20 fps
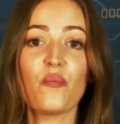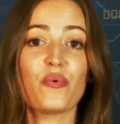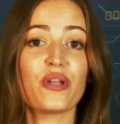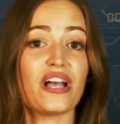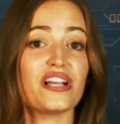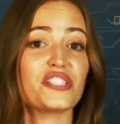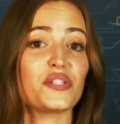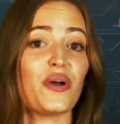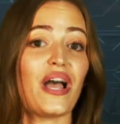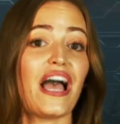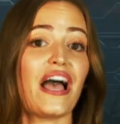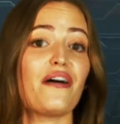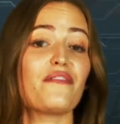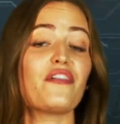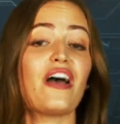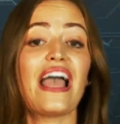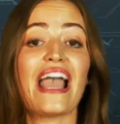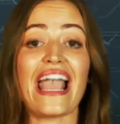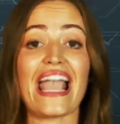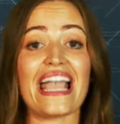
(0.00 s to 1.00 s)
We also
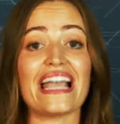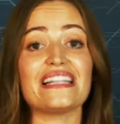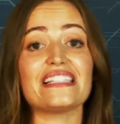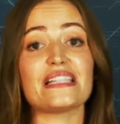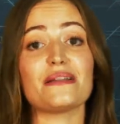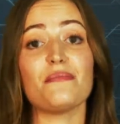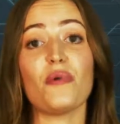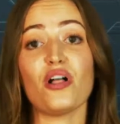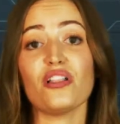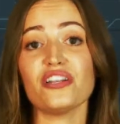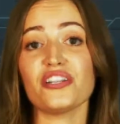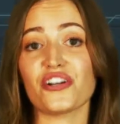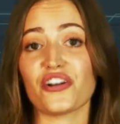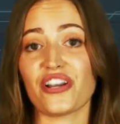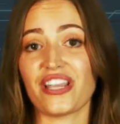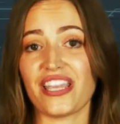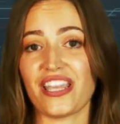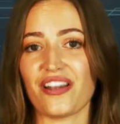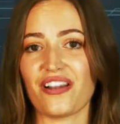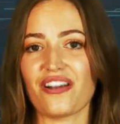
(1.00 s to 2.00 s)
have Andy
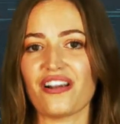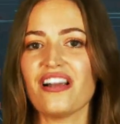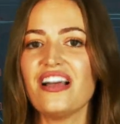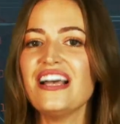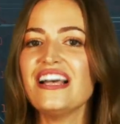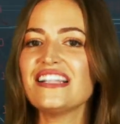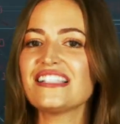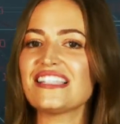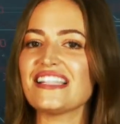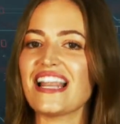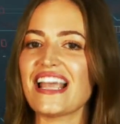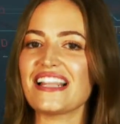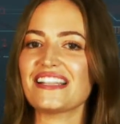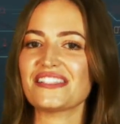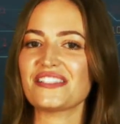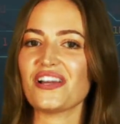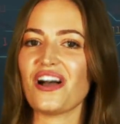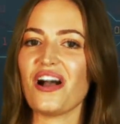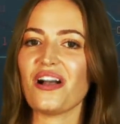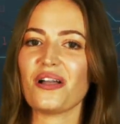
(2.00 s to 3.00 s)
Molitor here today
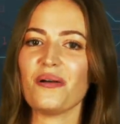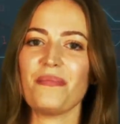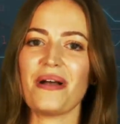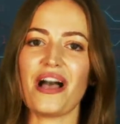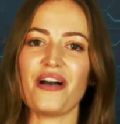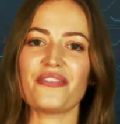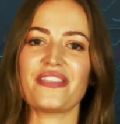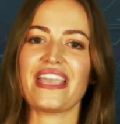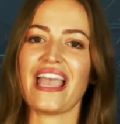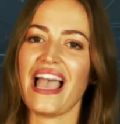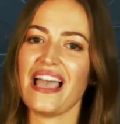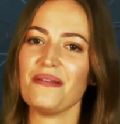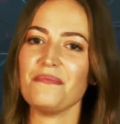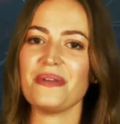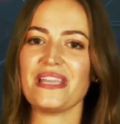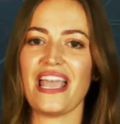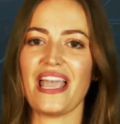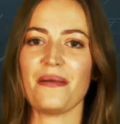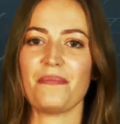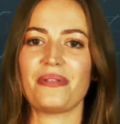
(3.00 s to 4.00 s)
to talk about the
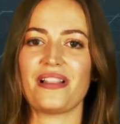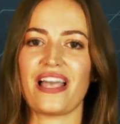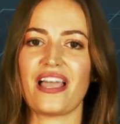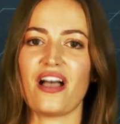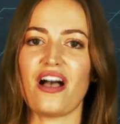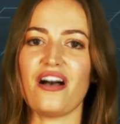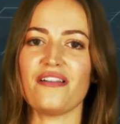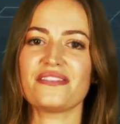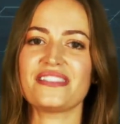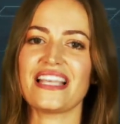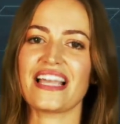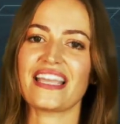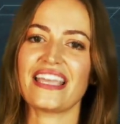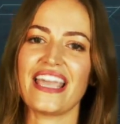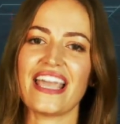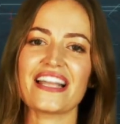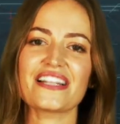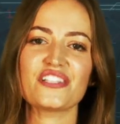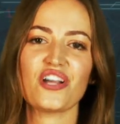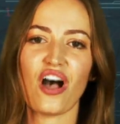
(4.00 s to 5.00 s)
NBA playoffs that
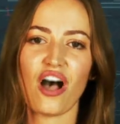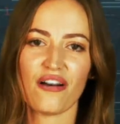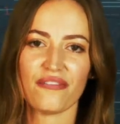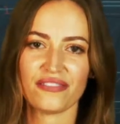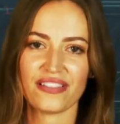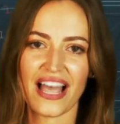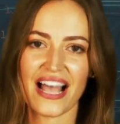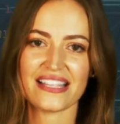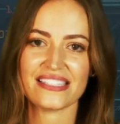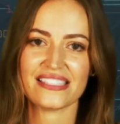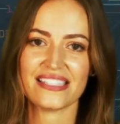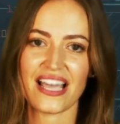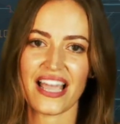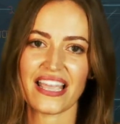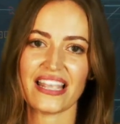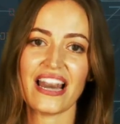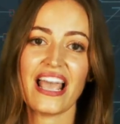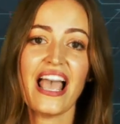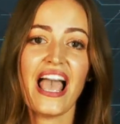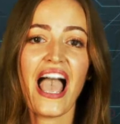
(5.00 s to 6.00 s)
kicked off last
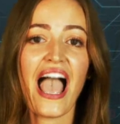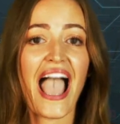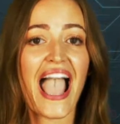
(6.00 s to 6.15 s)
night